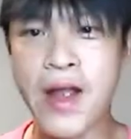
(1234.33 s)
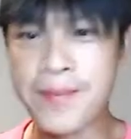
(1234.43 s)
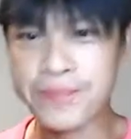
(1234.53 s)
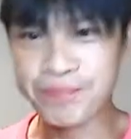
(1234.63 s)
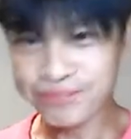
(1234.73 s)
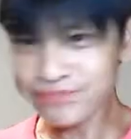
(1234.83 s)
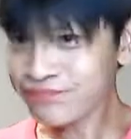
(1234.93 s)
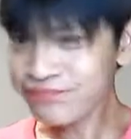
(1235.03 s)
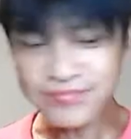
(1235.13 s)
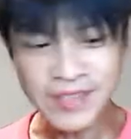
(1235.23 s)
Okay.
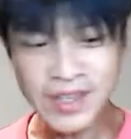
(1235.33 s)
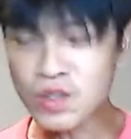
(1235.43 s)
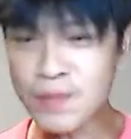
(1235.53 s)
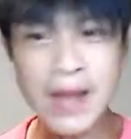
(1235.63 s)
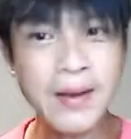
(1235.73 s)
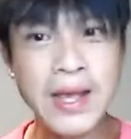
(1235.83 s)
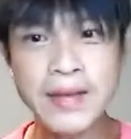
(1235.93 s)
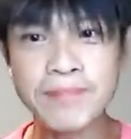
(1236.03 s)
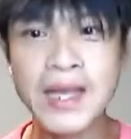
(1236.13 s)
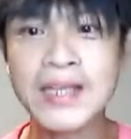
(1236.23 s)
That was bad.
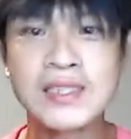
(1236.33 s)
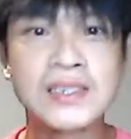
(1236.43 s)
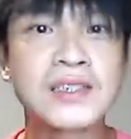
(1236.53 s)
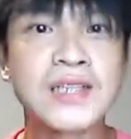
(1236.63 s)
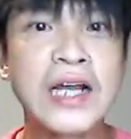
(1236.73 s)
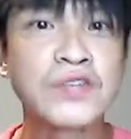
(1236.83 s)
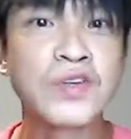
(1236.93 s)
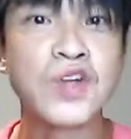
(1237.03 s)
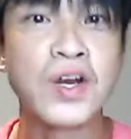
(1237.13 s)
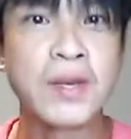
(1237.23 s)
Hey, thanks
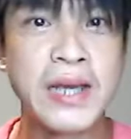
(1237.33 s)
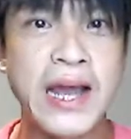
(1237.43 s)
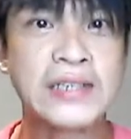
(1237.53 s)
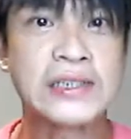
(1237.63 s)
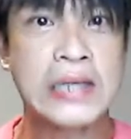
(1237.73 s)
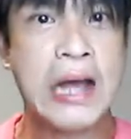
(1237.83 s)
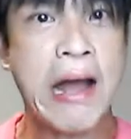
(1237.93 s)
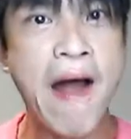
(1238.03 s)
for joining me, guys.